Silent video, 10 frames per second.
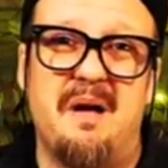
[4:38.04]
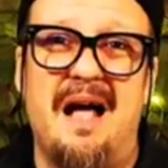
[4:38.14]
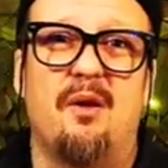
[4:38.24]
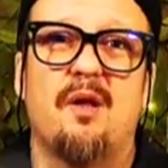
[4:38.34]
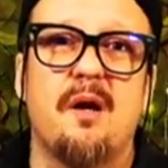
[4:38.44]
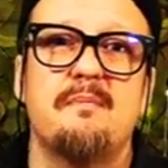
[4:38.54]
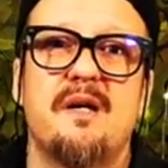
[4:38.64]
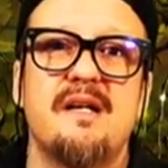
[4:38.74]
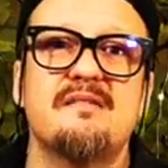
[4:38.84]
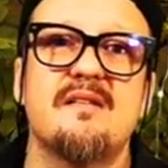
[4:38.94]

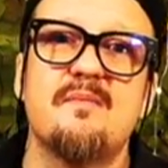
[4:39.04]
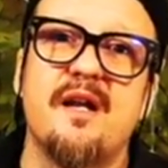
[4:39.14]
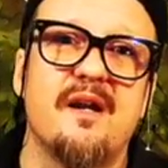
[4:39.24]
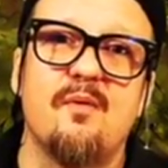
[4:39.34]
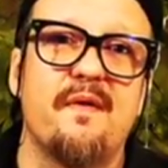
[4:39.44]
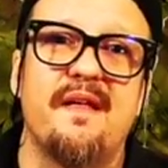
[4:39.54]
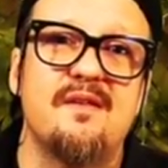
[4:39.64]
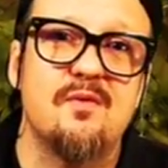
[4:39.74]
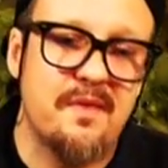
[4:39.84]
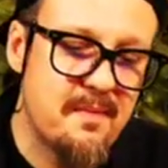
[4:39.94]
alchemize them? I don't know what they
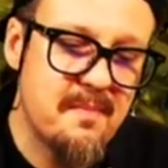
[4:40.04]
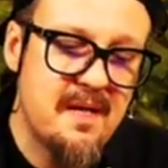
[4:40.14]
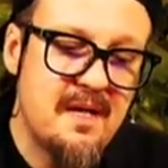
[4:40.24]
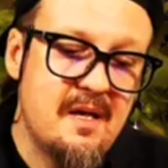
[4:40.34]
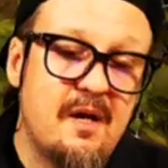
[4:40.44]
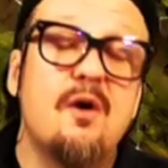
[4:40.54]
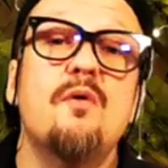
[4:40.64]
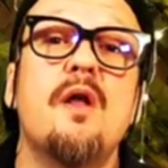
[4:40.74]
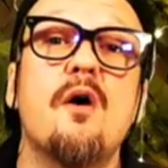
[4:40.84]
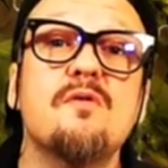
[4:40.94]
do with them.
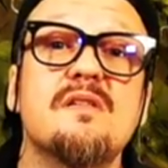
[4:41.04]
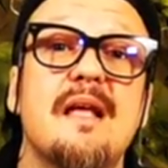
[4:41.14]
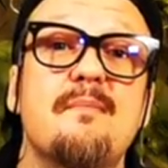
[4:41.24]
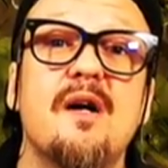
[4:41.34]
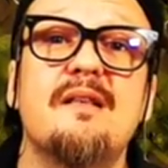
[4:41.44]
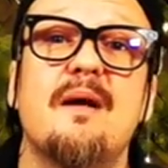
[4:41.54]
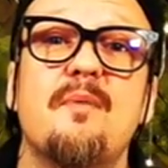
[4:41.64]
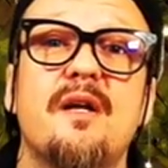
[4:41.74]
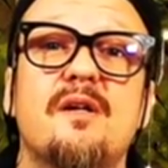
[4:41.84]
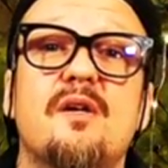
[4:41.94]
Who knows? They might
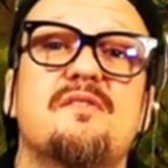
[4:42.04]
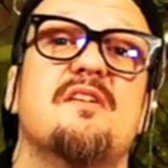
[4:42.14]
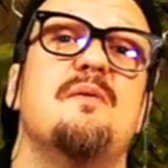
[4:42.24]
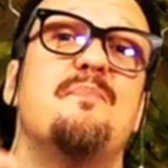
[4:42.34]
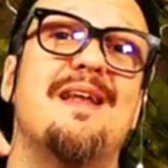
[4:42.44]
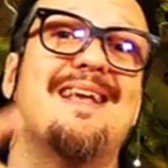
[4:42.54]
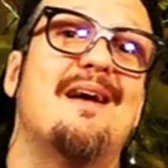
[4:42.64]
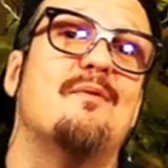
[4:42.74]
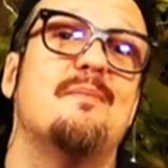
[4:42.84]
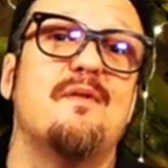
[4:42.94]
not. So you better
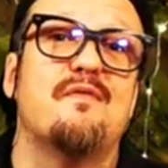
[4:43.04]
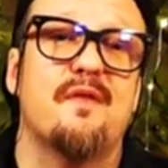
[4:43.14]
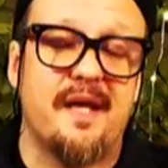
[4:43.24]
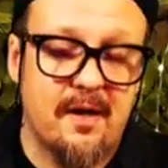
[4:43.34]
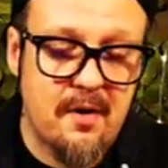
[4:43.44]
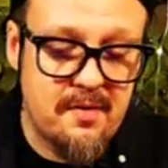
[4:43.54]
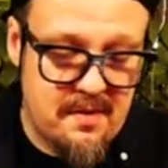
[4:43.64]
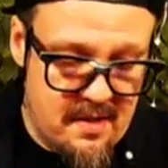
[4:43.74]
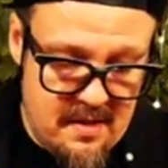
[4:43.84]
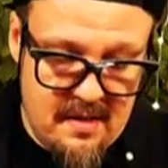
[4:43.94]
get one before they're gone.
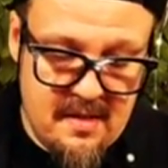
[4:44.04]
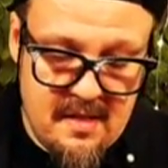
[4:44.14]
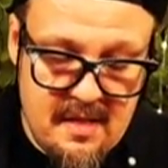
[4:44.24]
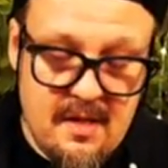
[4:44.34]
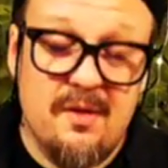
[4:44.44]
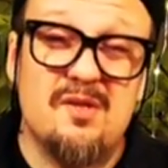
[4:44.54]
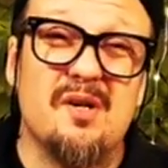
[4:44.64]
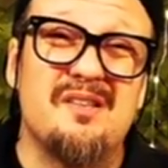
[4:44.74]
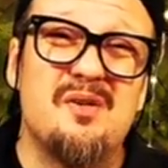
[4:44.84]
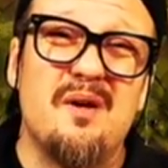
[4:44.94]
We're
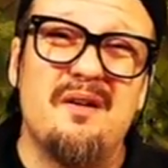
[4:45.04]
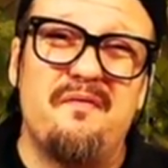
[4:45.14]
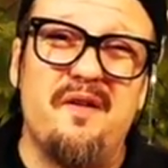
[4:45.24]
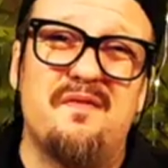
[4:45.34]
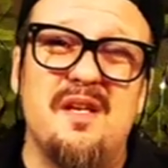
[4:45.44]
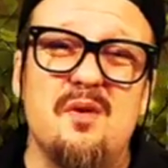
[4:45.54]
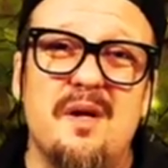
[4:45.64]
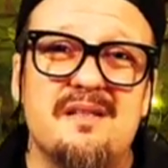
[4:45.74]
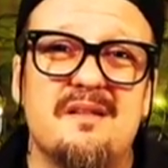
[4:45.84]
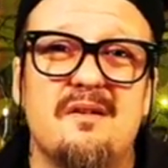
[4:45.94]
talking
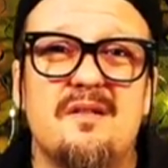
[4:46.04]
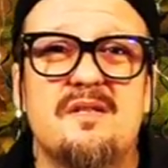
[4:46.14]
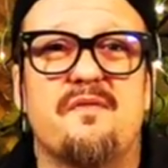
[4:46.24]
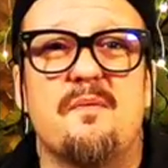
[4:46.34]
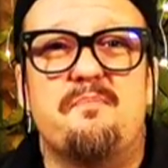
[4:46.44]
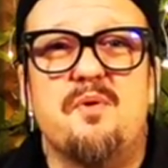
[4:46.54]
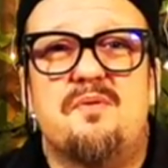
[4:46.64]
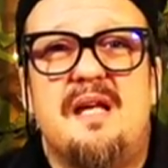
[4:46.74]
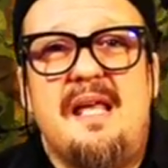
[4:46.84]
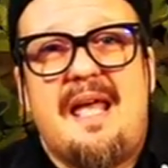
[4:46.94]
$250 for a
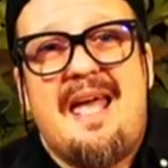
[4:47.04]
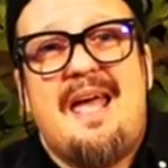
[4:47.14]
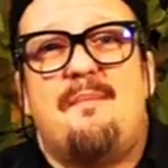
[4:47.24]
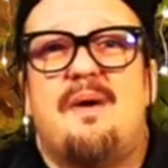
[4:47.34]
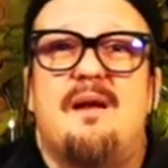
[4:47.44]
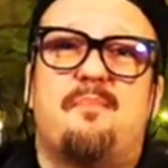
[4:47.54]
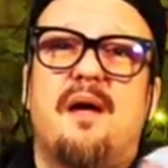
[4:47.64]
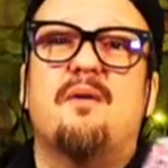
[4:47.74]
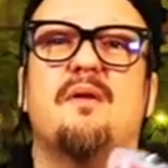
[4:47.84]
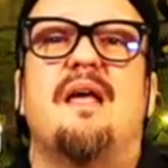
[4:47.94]
boutique handmade
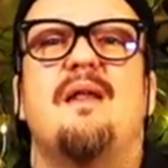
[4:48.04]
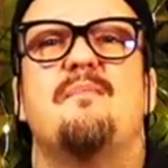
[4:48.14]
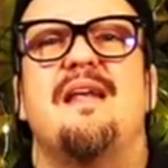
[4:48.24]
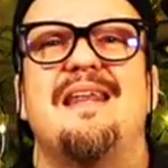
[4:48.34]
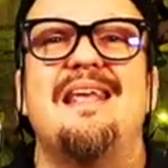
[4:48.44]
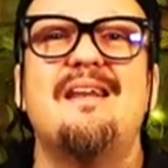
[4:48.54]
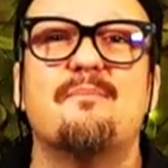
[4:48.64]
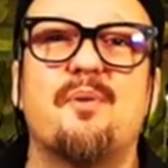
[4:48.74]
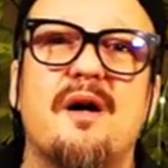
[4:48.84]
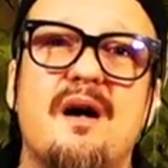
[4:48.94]
pedal, handmade
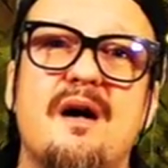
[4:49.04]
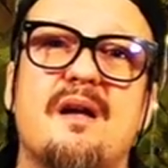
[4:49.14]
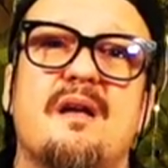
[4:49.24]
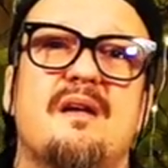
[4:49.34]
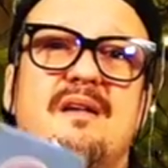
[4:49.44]
in Prague.